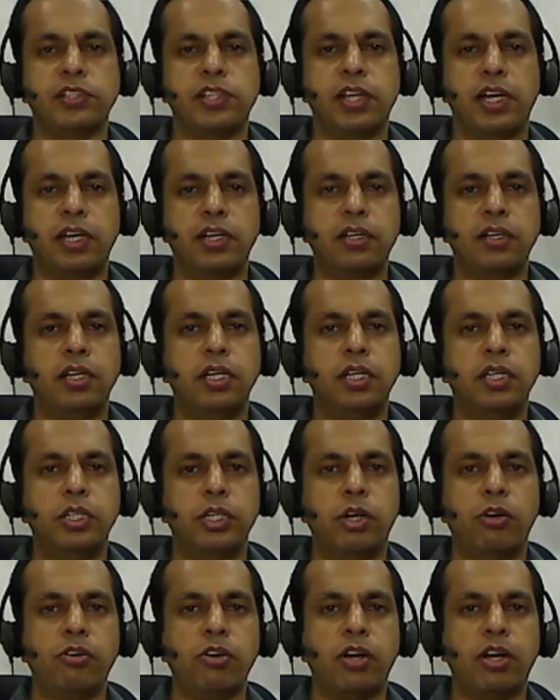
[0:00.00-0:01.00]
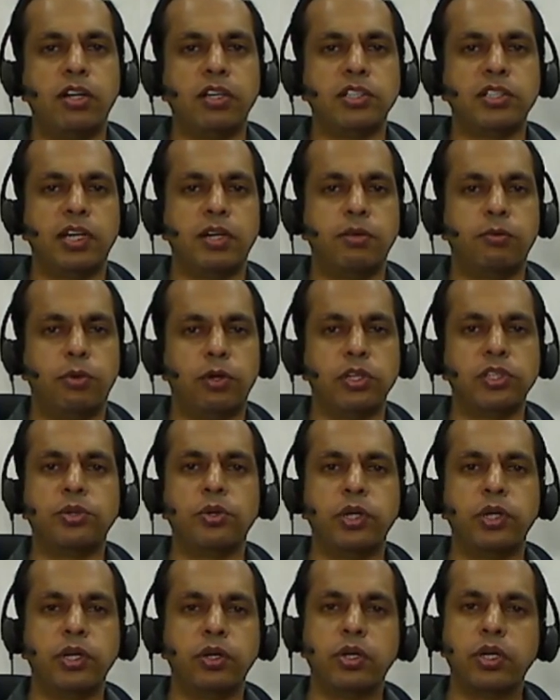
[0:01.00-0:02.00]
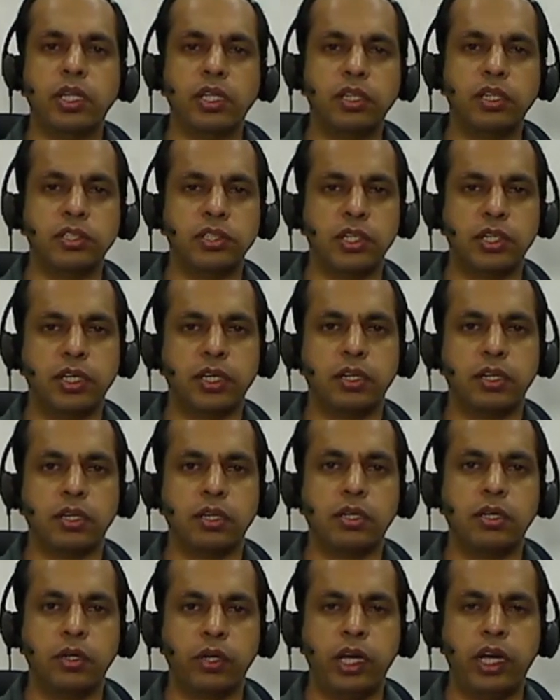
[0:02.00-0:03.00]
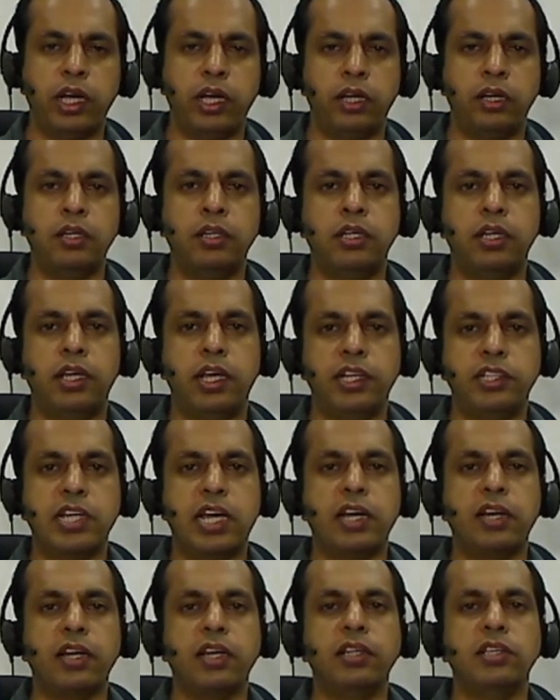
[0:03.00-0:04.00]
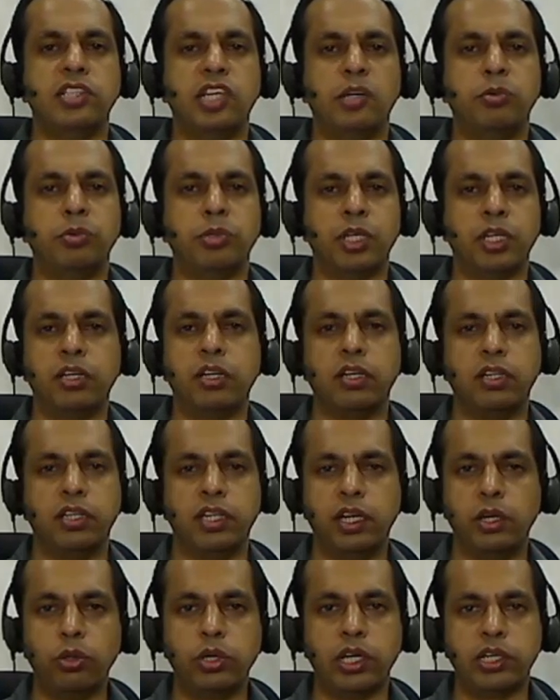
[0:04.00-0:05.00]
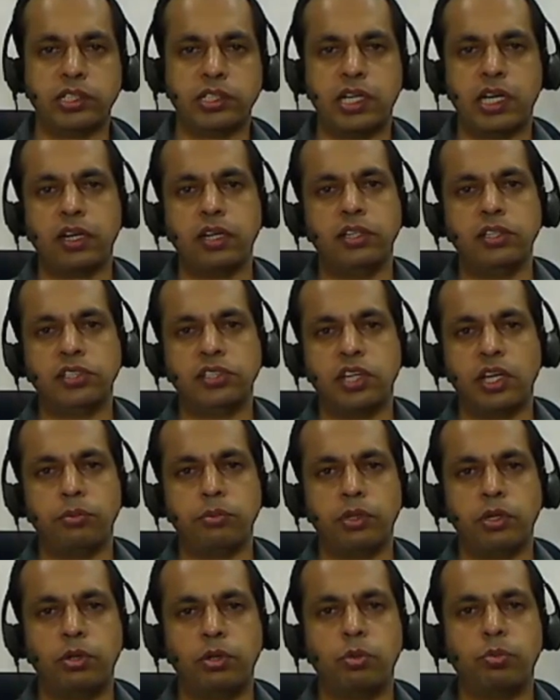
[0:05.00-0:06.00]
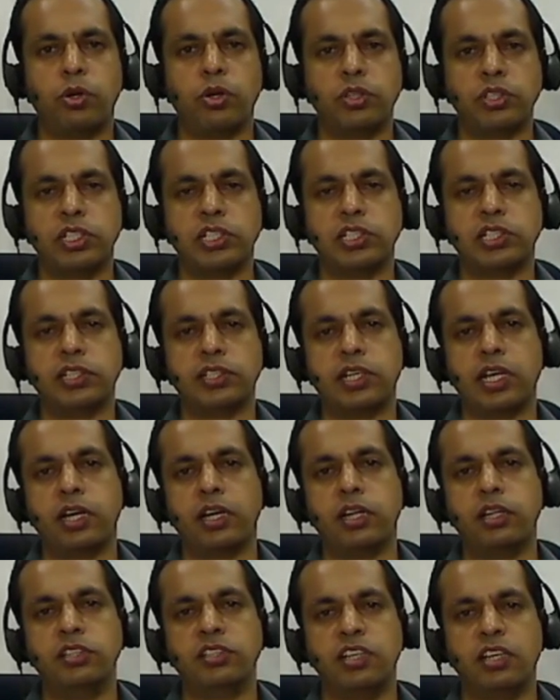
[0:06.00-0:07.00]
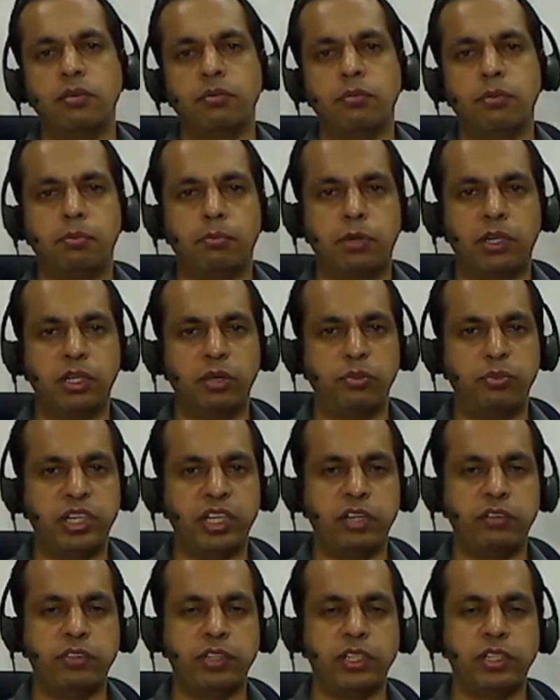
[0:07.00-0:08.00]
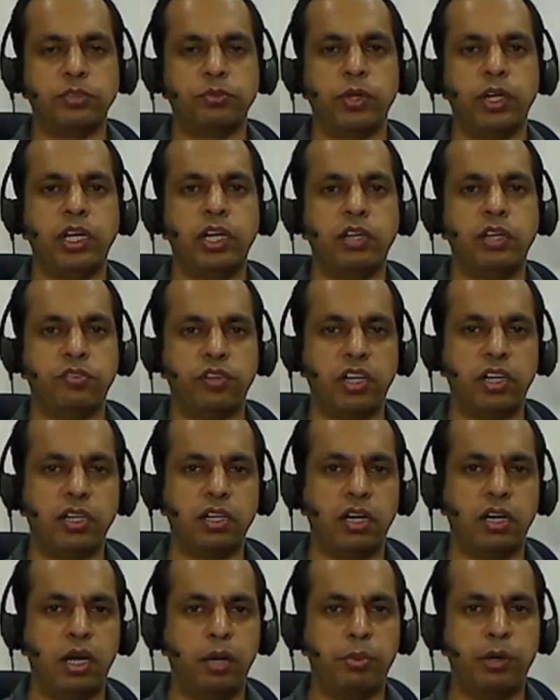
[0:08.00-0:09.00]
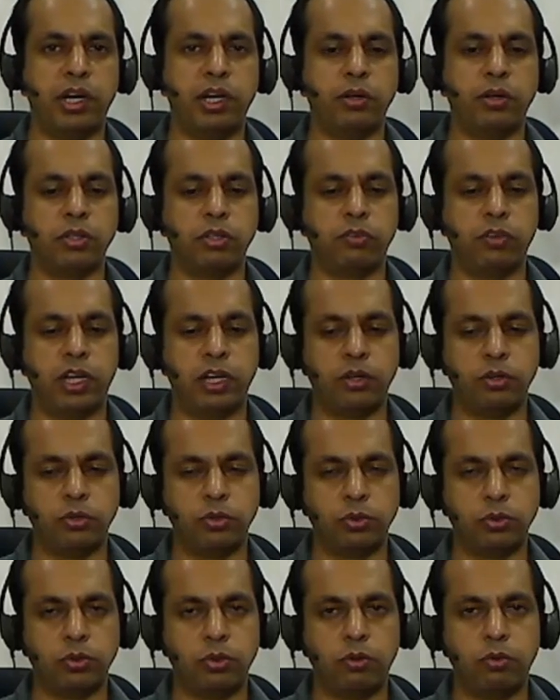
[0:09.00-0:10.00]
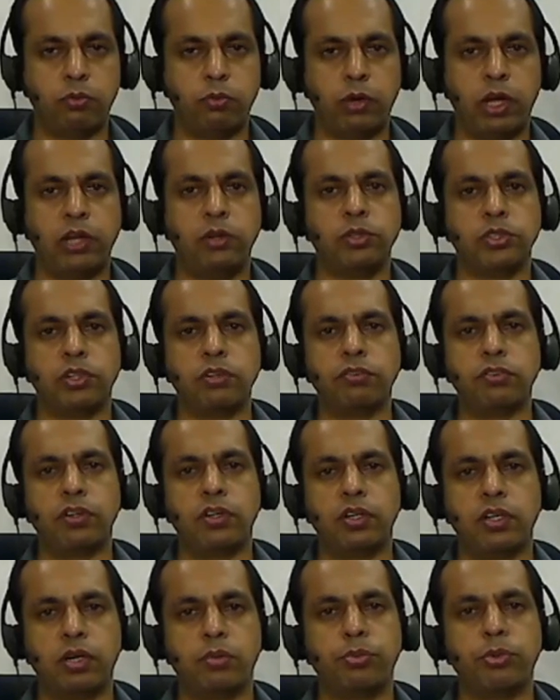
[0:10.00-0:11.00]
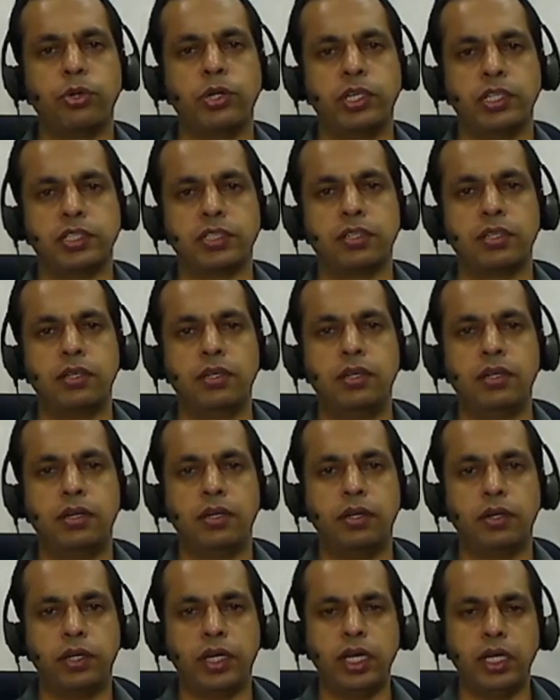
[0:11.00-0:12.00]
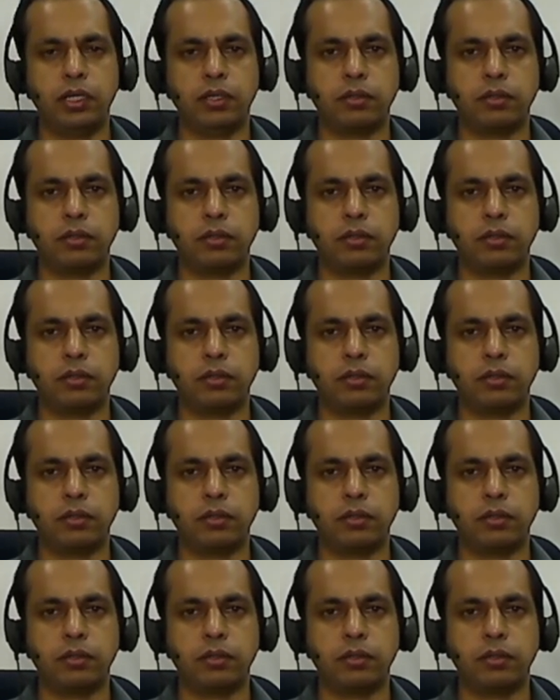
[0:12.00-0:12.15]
that you have to understand what is going on in the circuit. Okay. Exactly the same circuit. They look exactly the same. The topology is exactly the same, but the behavior is very different depending on the values of components. Okay.